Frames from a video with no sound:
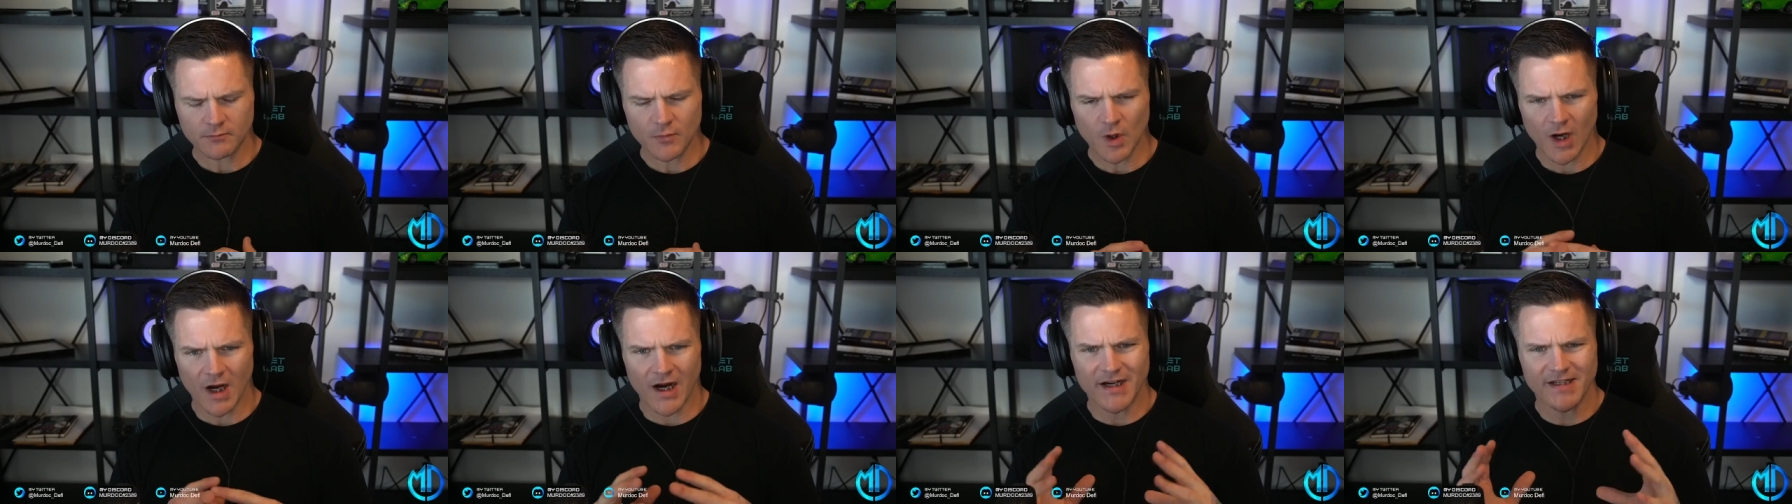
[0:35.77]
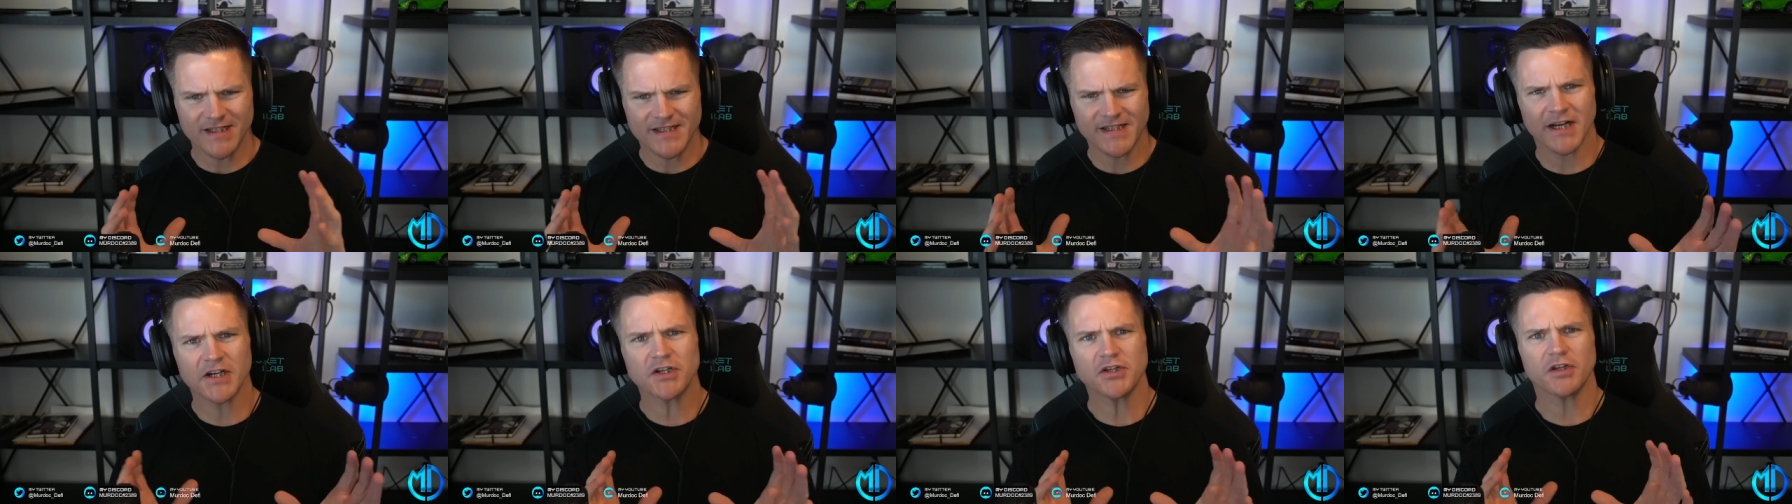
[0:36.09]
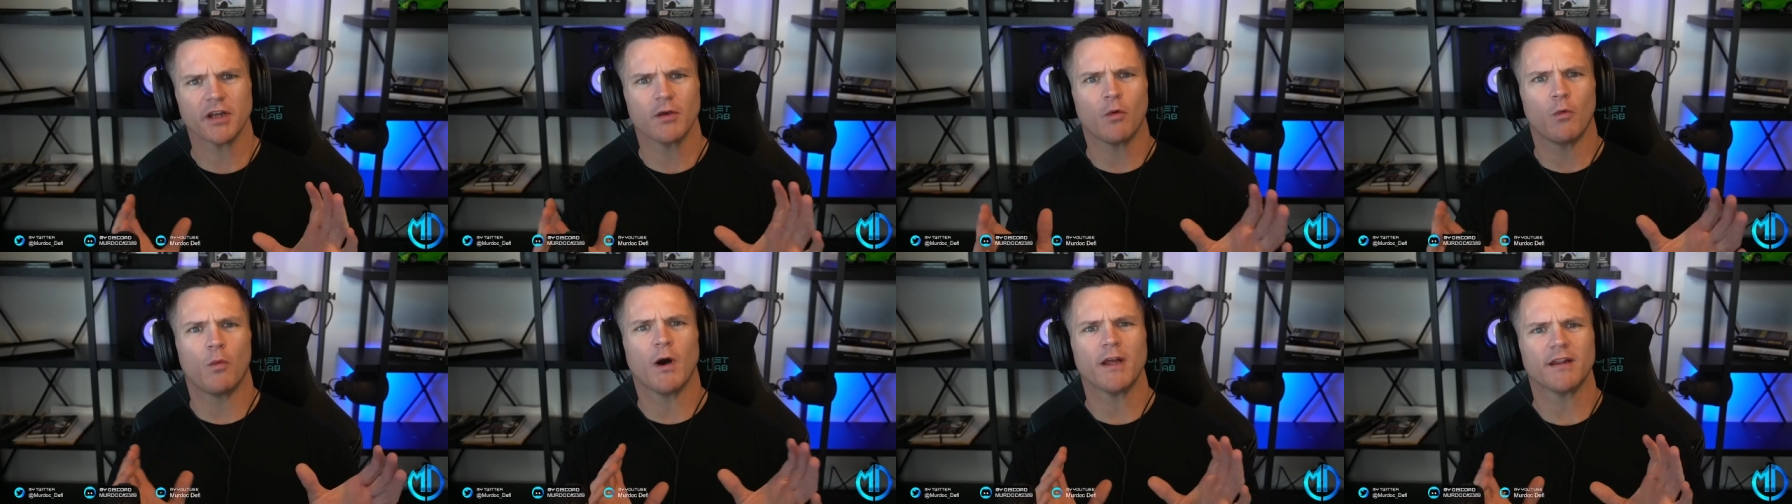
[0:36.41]
and
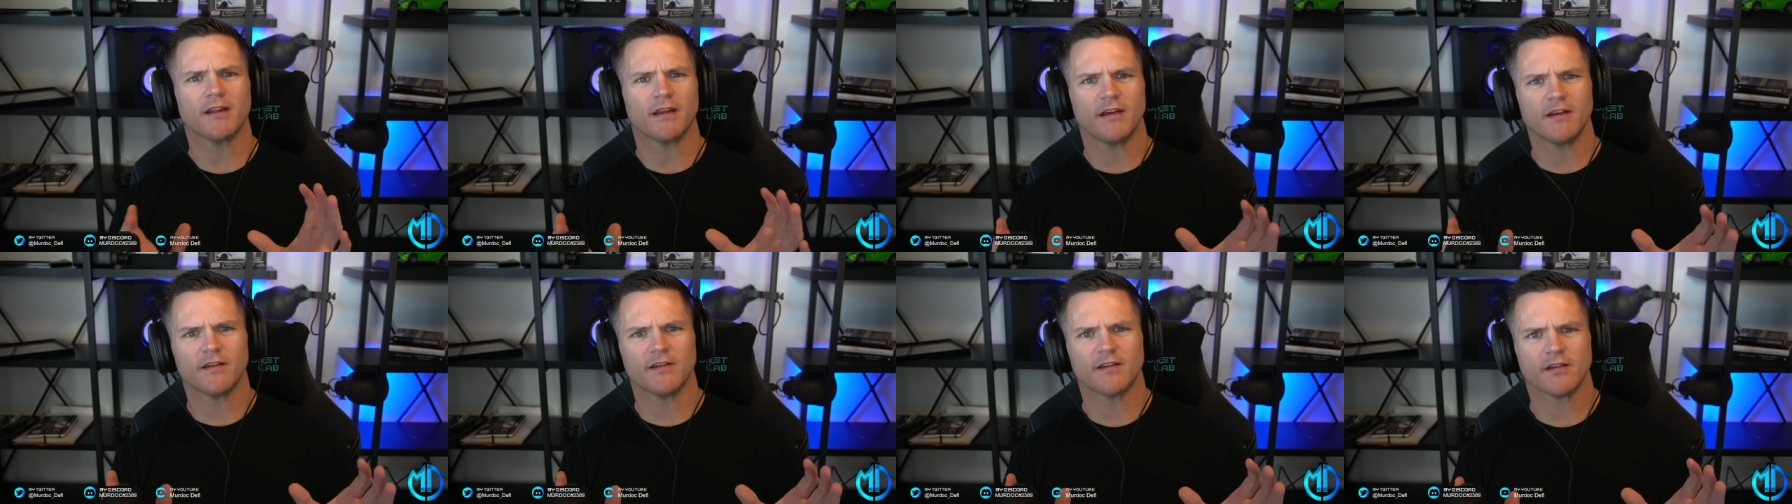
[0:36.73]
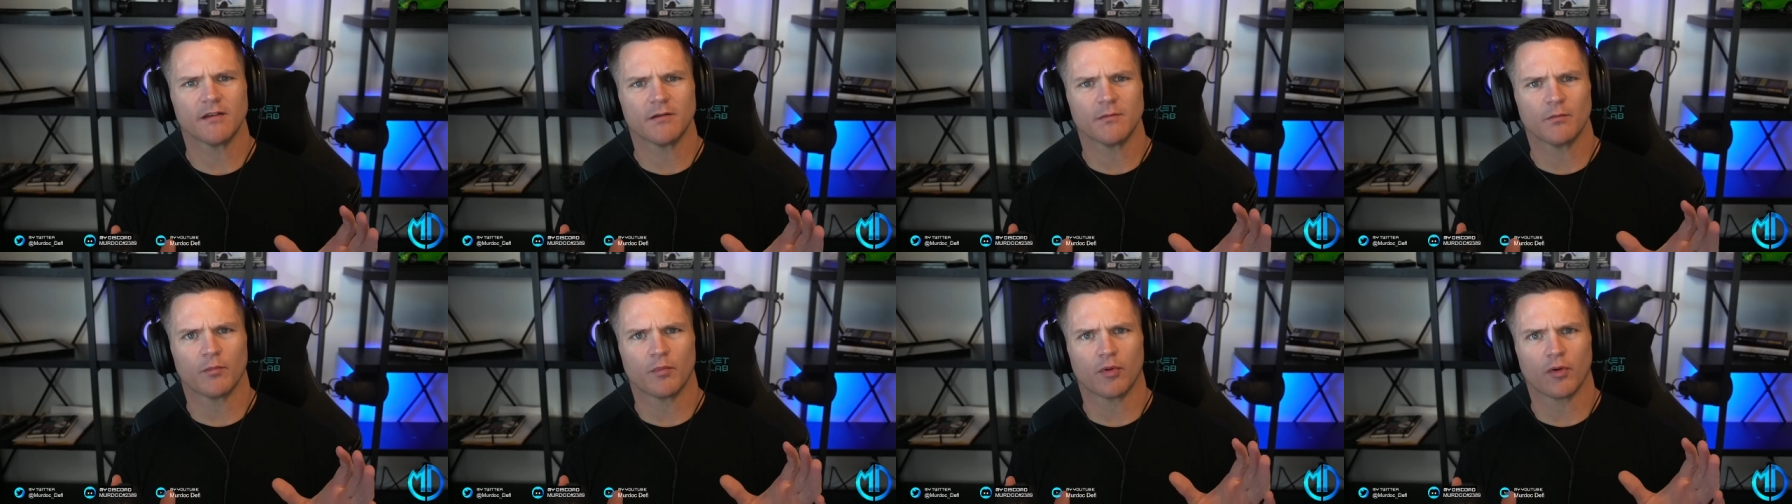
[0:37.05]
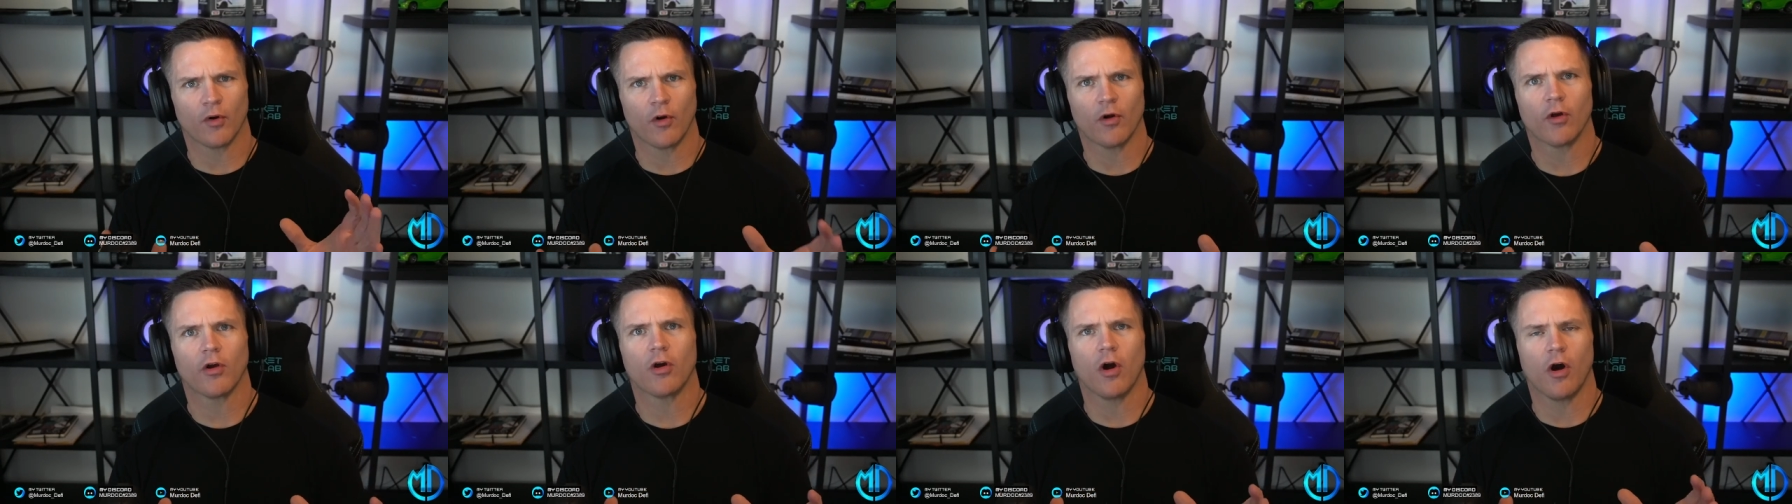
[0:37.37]
essentially what this
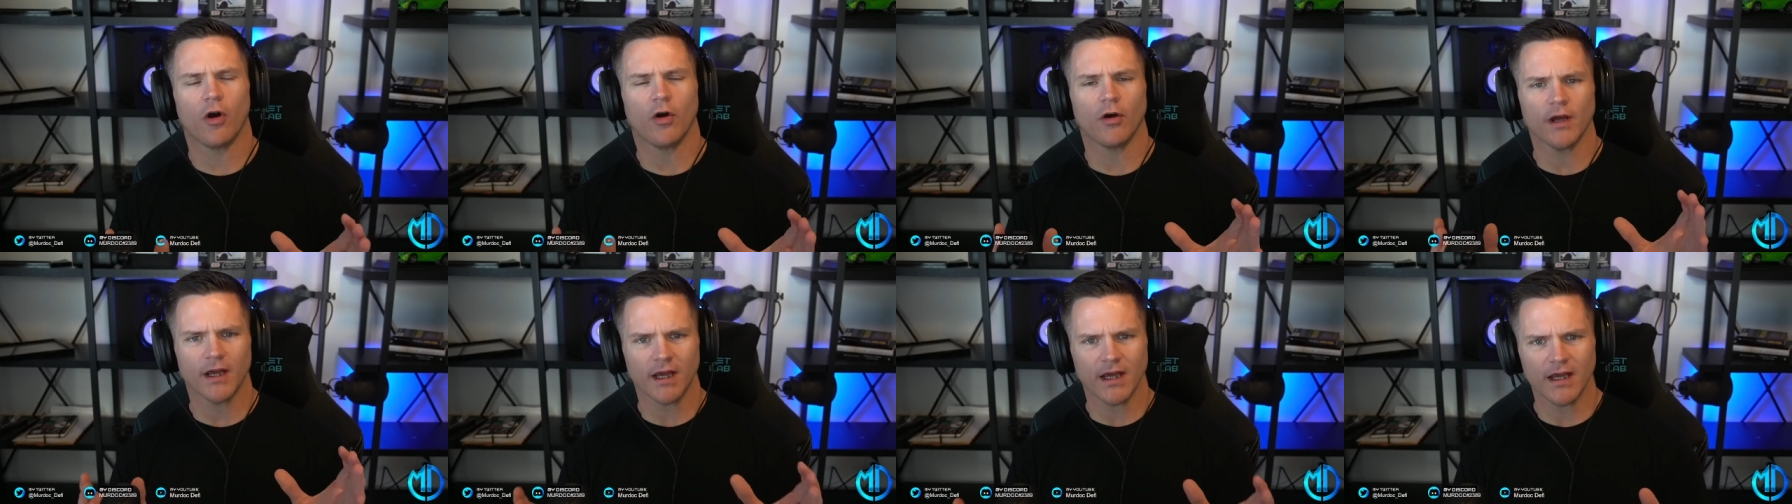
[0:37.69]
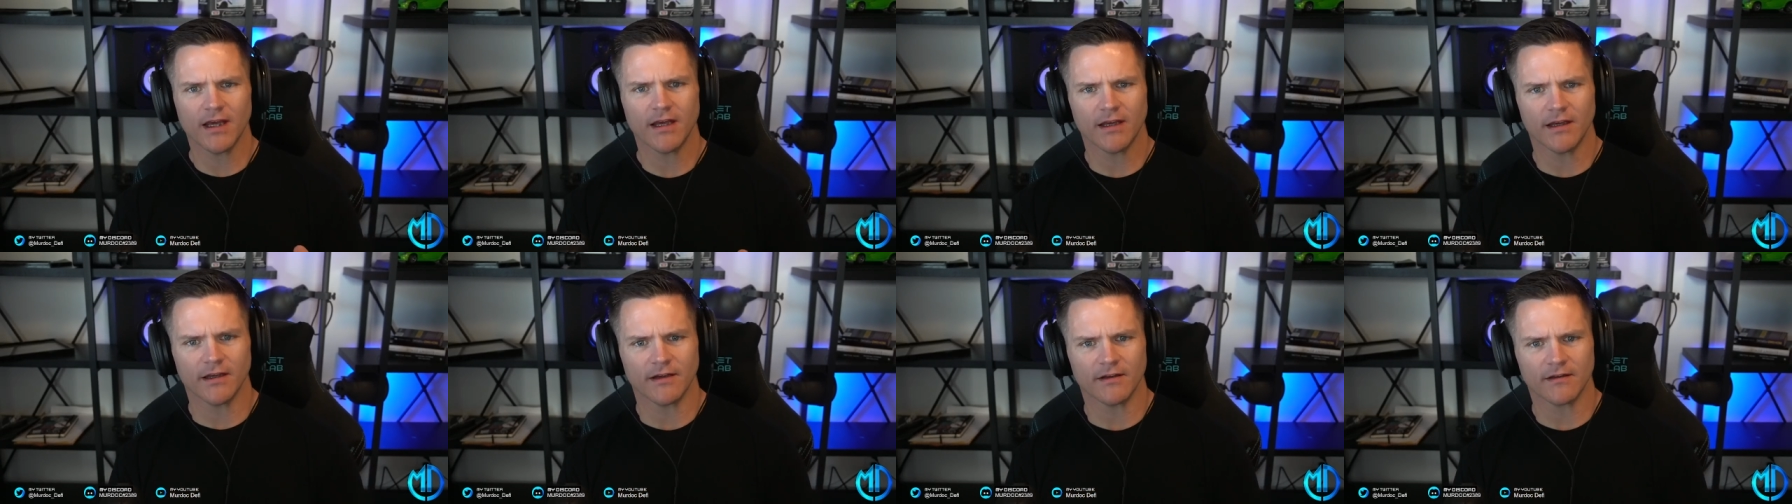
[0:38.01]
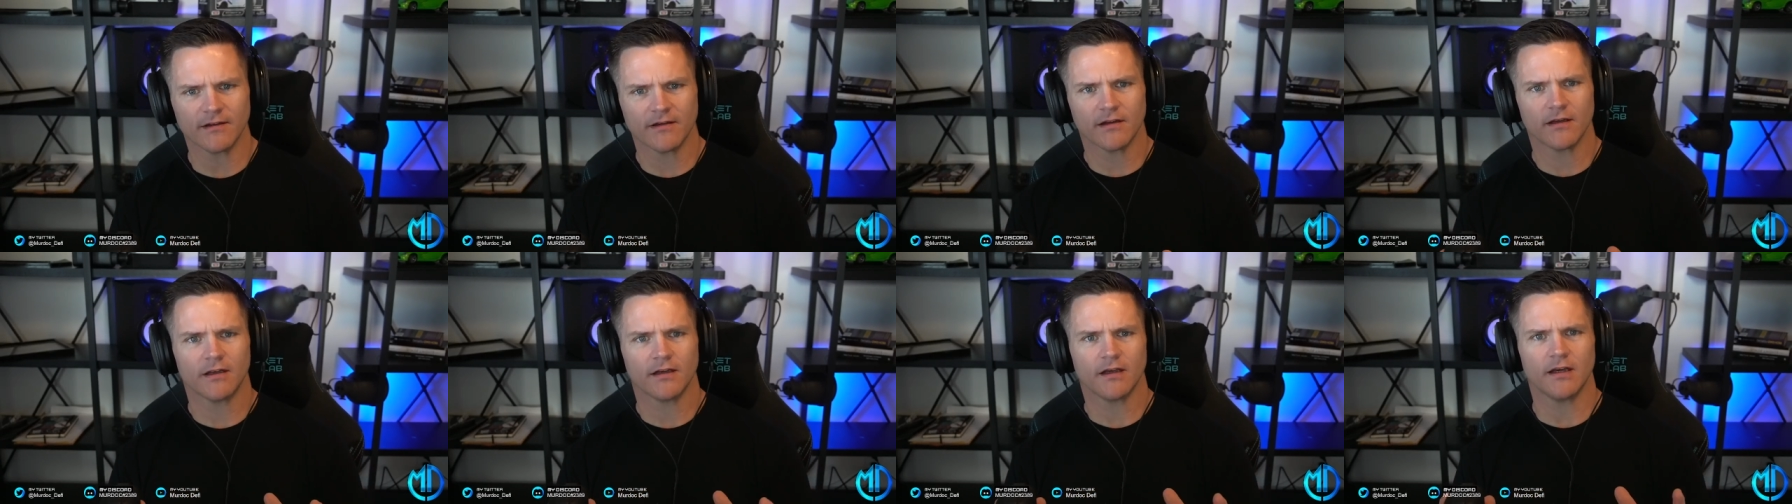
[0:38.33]
protocol is